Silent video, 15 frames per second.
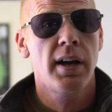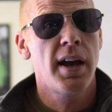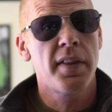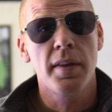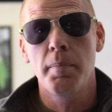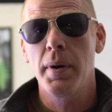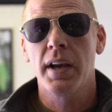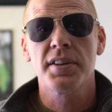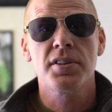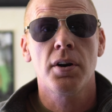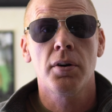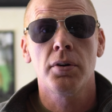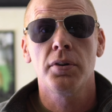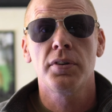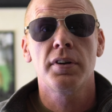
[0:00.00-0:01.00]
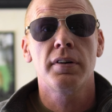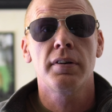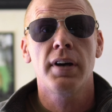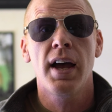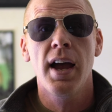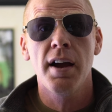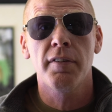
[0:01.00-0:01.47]
And the biggest hurdle
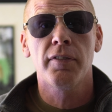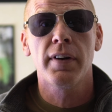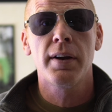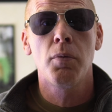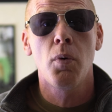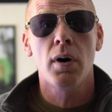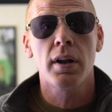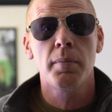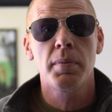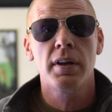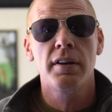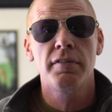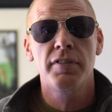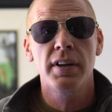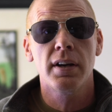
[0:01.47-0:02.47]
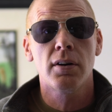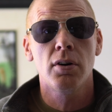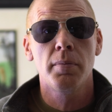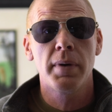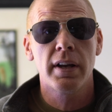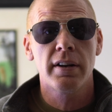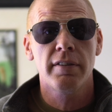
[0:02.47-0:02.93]
to every wannabe
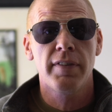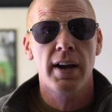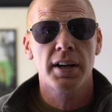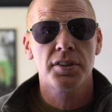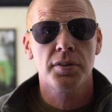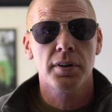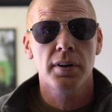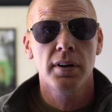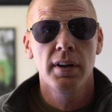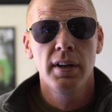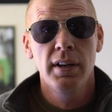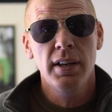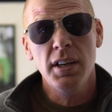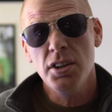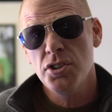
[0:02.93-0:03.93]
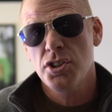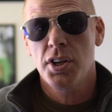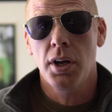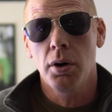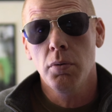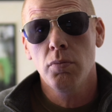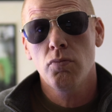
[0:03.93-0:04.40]
vehicle manufacturer is, you
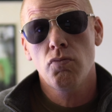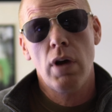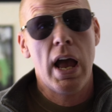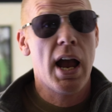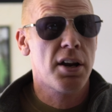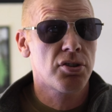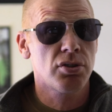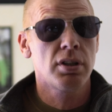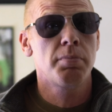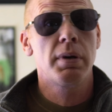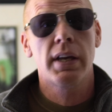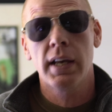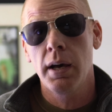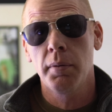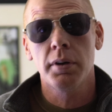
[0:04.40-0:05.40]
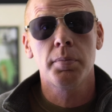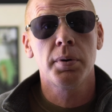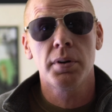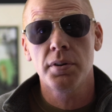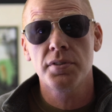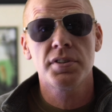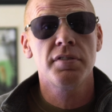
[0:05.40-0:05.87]
know, actually being able to
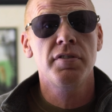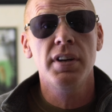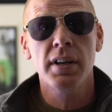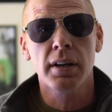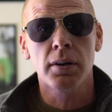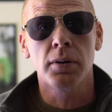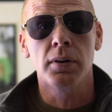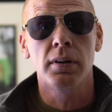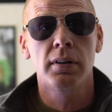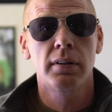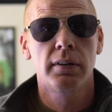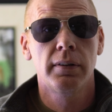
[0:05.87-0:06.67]
produce a vehicle.